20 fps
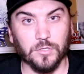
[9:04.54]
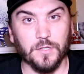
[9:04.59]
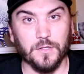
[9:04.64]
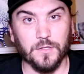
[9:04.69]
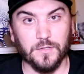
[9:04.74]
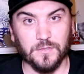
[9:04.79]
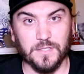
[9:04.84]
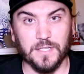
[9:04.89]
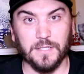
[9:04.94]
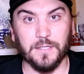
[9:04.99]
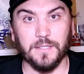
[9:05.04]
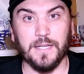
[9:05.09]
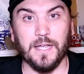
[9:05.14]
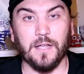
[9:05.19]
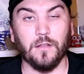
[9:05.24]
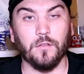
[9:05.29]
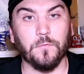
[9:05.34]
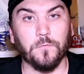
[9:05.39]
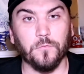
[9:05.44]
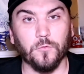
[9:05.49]
in the state of
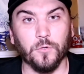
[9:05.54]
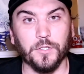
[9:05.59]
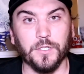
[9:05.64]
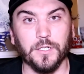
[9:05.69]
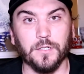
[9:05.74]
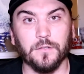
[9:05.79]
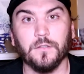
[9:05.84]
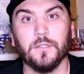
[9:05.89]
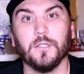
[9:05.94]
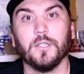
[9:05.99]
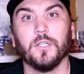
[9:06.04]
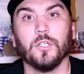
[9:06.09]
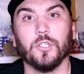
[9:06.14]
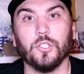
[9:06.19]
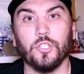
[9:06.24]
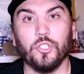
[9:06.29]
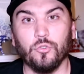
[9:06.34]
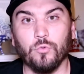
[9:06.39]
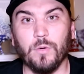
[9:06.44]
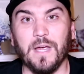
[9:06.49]
California,
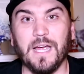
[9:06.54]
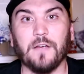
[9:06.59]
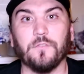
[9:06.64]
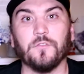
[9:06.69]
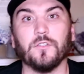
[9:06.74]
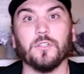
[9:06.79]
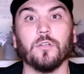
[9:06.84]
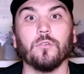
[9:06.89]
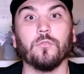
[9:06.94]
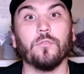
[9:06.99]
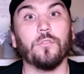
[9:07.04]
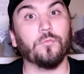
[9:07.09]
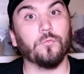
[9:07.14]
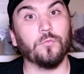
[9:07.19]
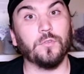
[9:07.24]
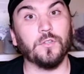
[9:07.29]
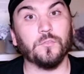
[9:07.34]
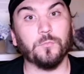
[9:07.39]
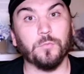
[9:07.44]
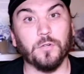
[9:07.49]
you have to go through
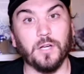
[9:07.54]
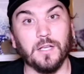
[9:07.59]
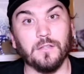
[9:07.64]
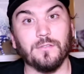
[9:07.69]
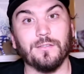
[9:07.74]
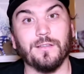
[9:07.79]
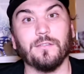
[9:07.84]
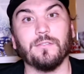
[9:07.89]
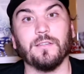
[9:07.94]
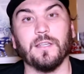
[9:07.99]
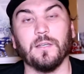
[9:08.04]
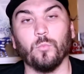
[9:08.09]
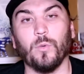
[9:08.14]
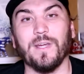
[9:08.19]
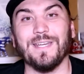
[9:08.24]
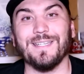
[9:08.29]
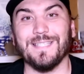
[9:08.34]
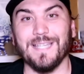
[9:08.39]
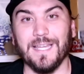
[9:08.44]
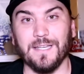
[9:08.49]
this process and
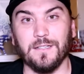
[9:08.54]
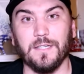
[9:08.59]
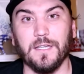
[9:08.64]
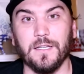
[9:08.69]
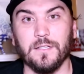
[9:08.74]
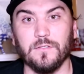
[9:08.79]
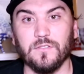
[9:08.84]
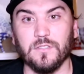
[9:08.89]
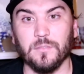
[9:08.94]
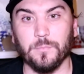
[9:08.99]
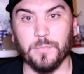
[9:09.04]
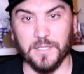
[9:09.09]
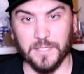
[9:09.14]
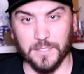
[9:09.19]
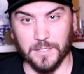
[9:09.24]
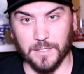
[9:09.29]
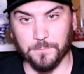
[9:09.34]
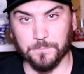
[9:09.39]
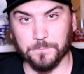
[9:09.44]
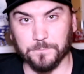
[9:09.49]
wait 10 days to pick
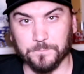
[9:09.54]
it up.